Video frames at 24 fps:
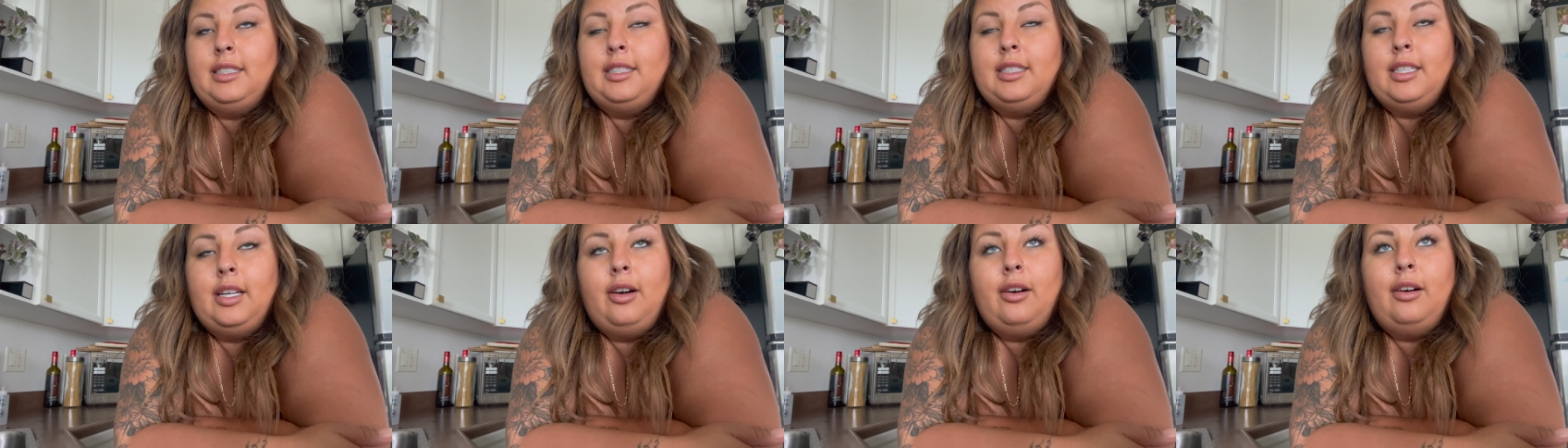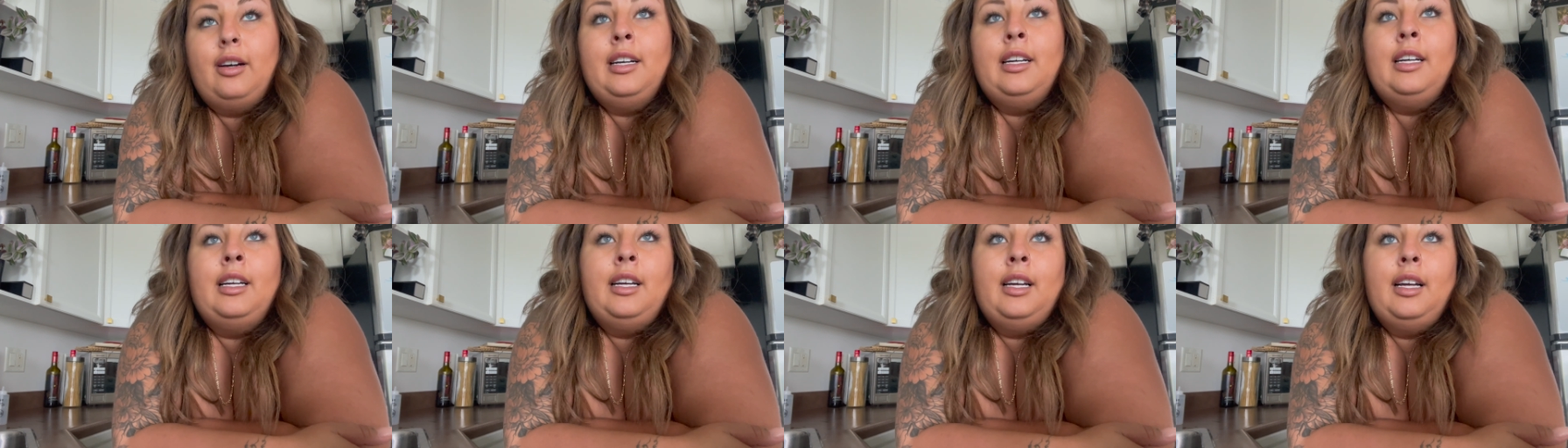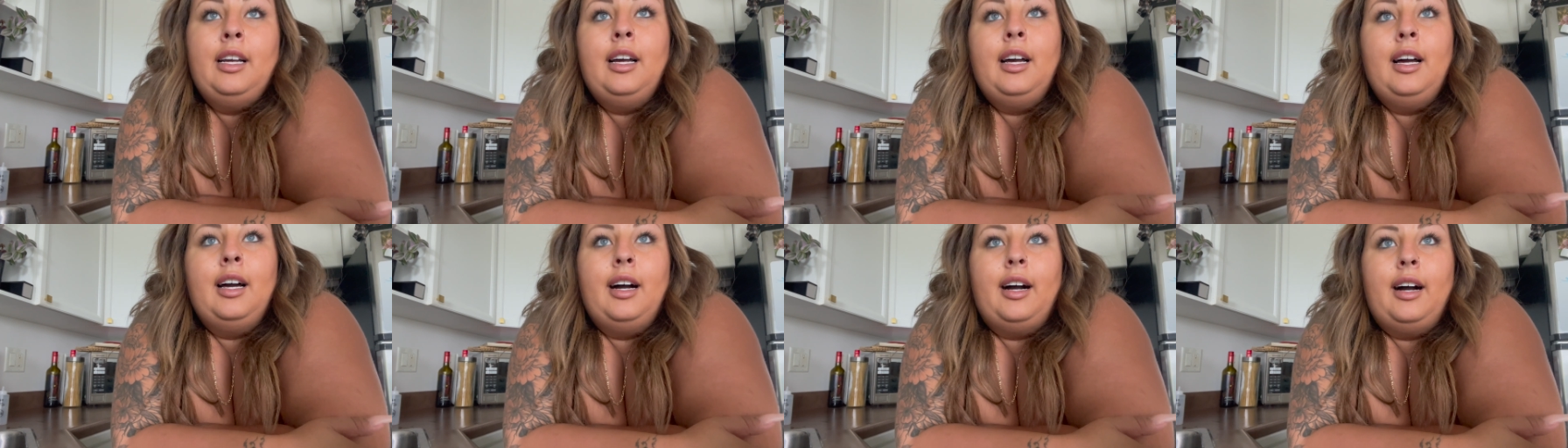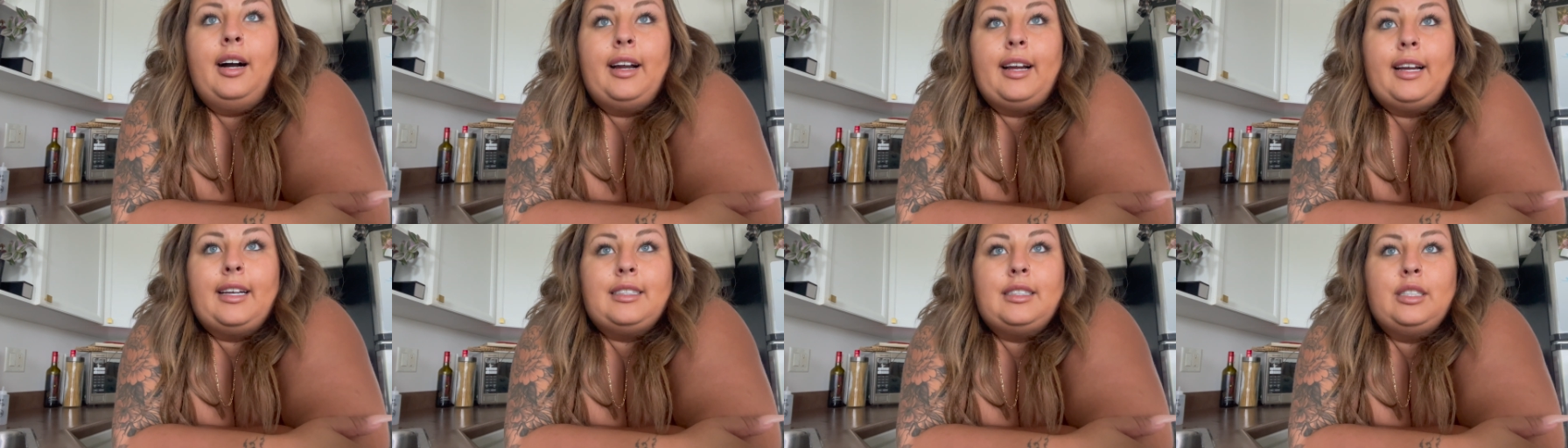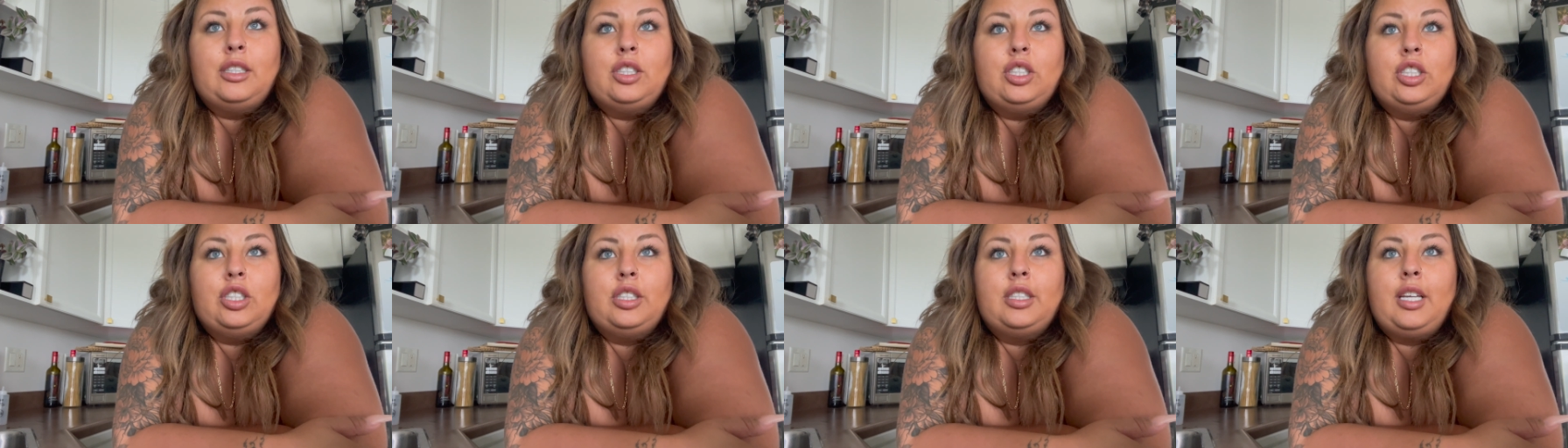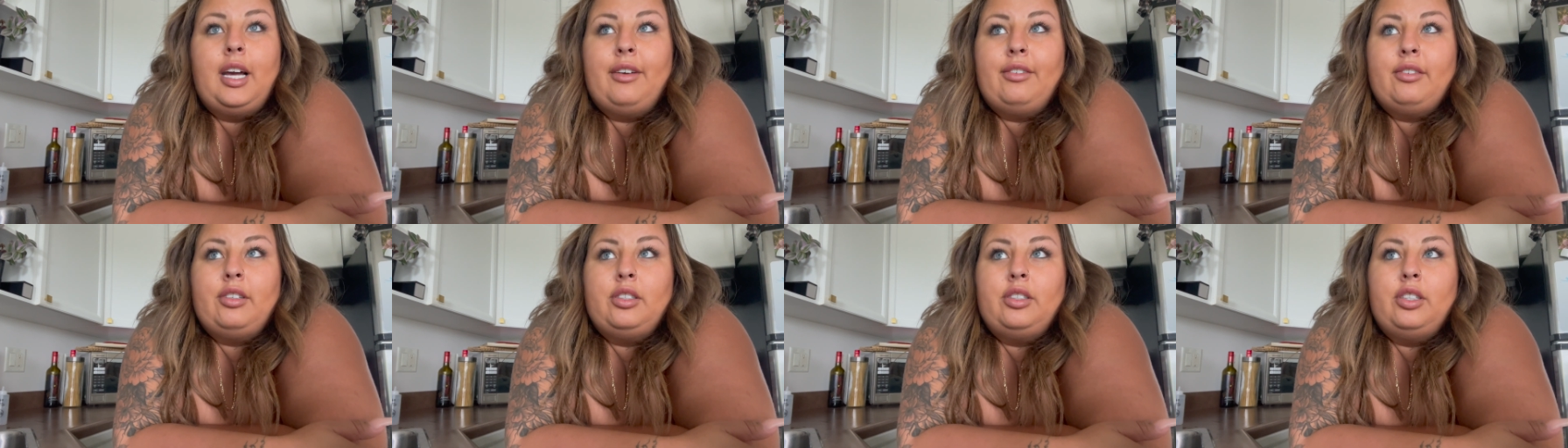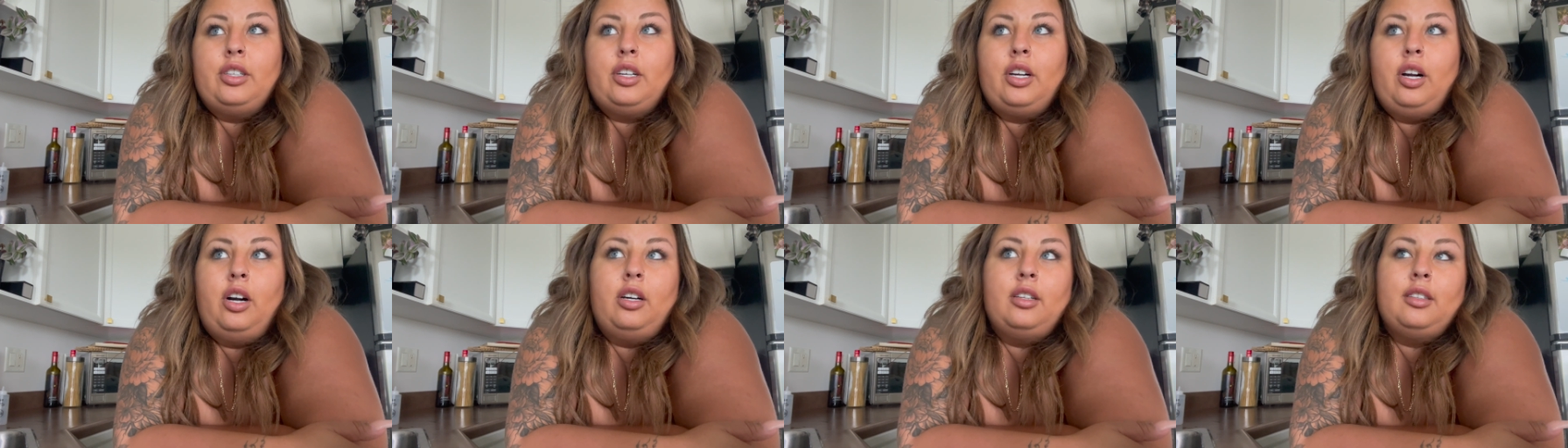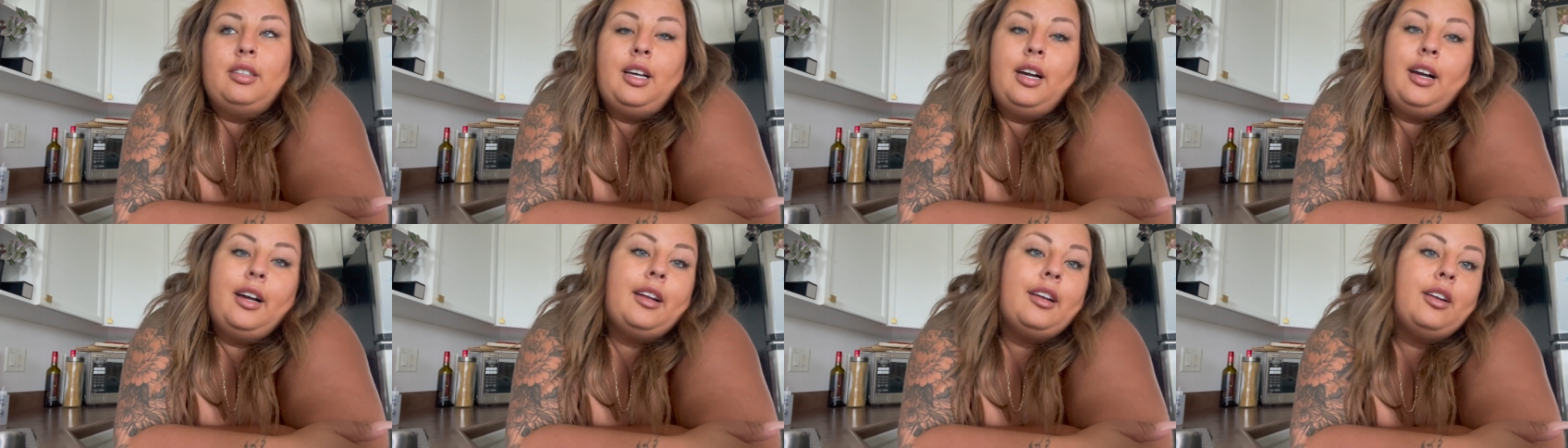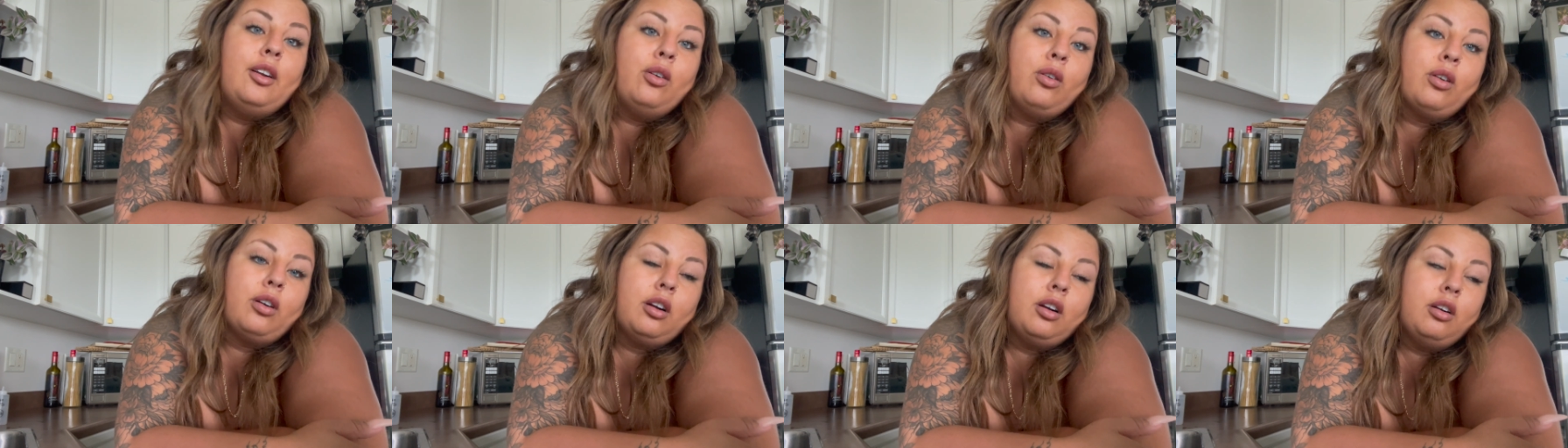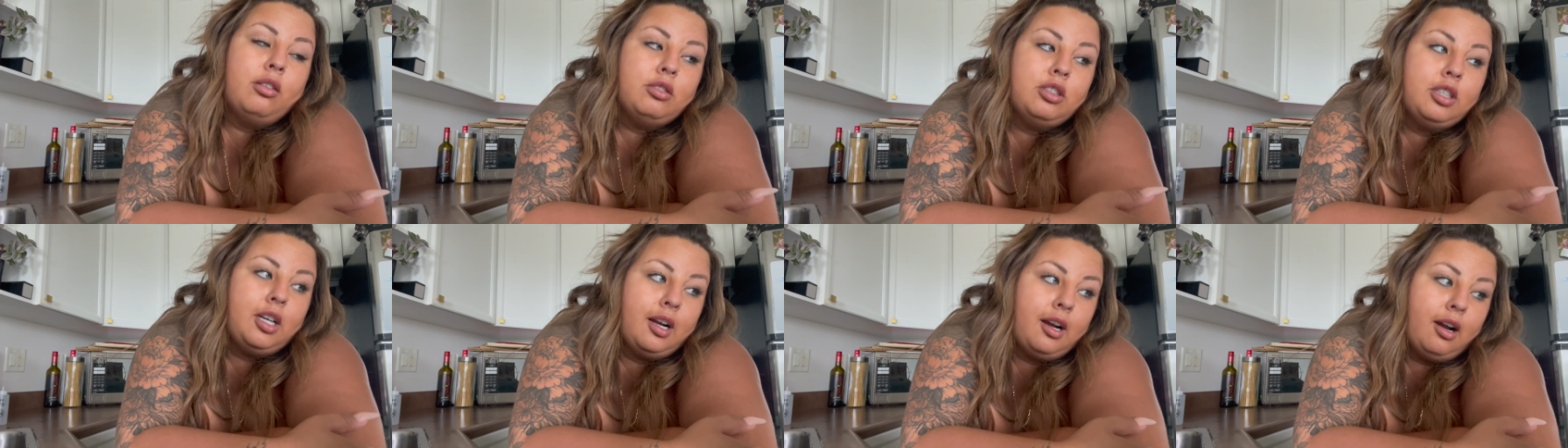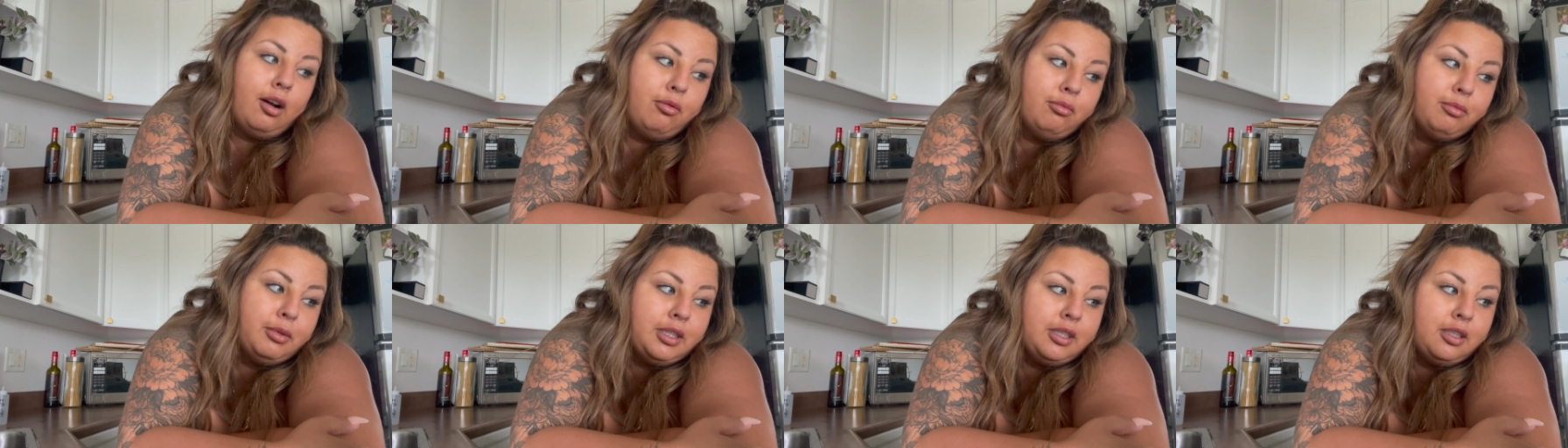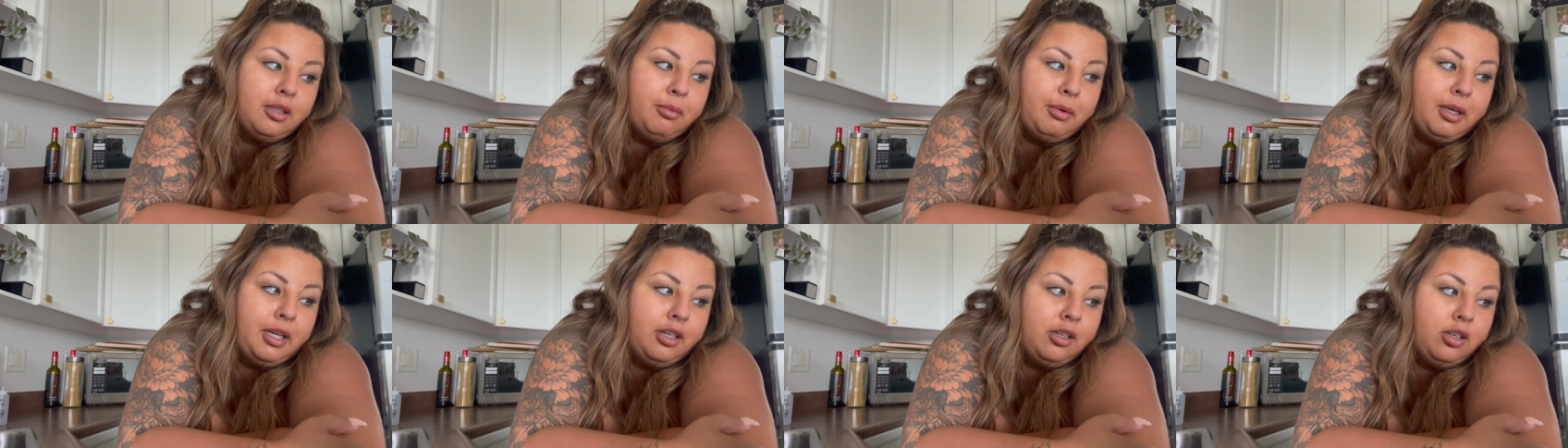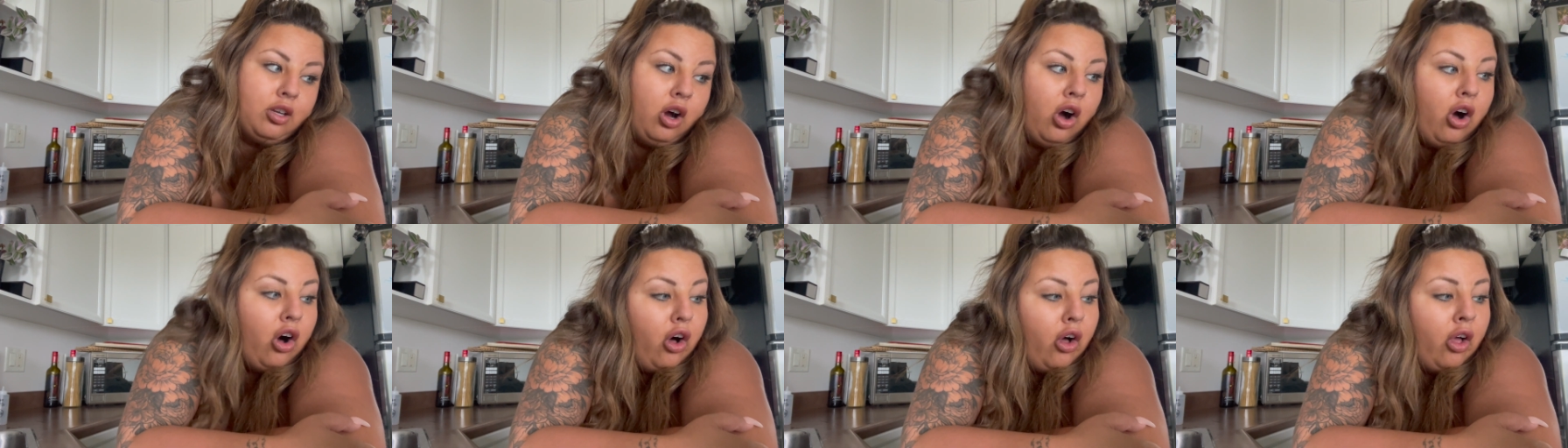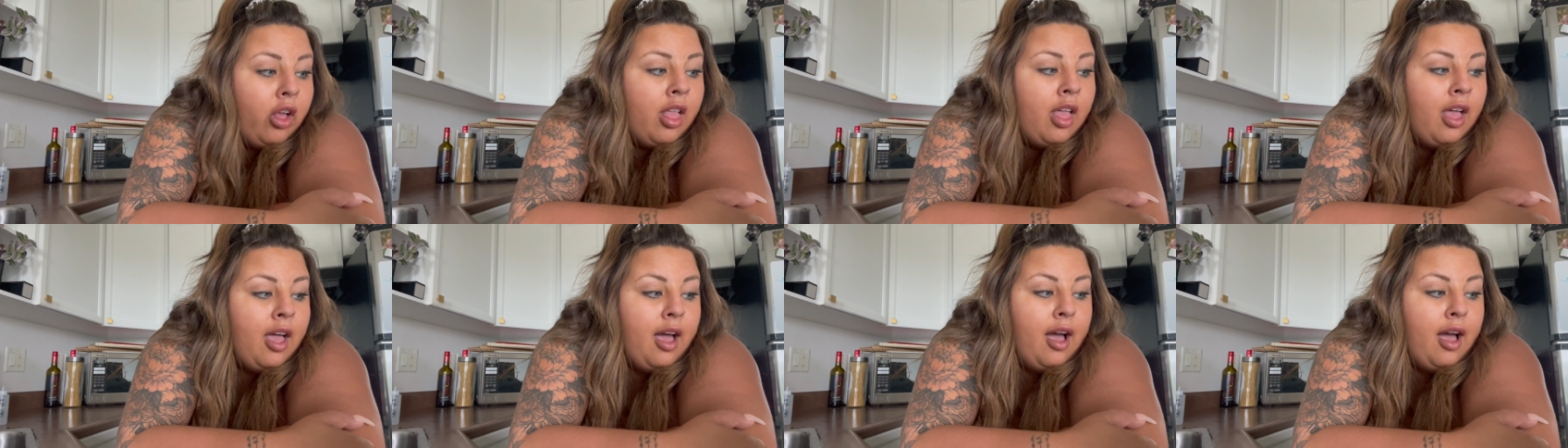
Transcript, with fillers: So I guess I'll just have to look online or go check out Mister Big and Tall.